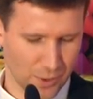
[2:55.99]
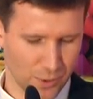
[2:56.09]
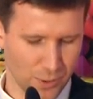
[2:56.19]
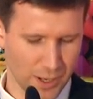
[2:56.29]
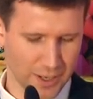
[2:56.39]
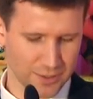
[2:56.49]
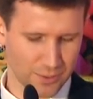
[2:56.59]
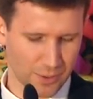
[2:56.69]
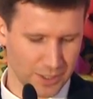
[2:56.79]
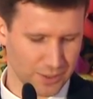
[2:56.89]
Who has
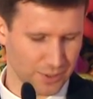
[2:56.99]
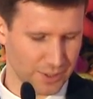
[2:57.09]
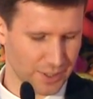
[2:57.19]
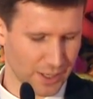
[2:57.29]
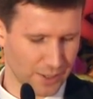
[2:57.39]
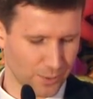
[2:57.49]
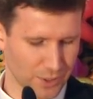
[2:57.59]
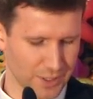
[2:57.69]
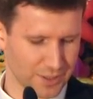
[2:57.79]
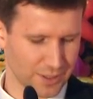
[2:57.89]
the right to decide
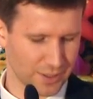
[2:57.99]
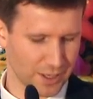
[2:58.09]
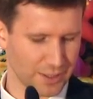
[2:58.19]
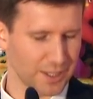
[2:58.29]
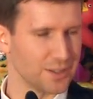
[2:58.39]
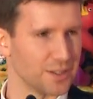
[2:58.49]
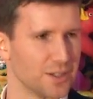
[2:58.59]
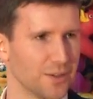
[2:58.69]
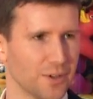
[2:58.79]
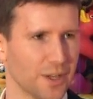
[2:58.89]
what is the
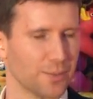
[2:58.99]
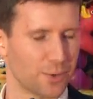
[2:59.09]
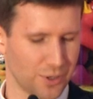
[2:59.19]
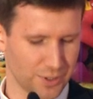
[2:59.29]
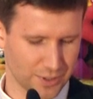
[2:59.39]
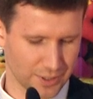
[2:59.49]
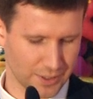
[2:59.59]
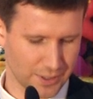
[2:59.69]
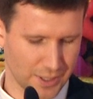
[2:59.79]
identity of another person?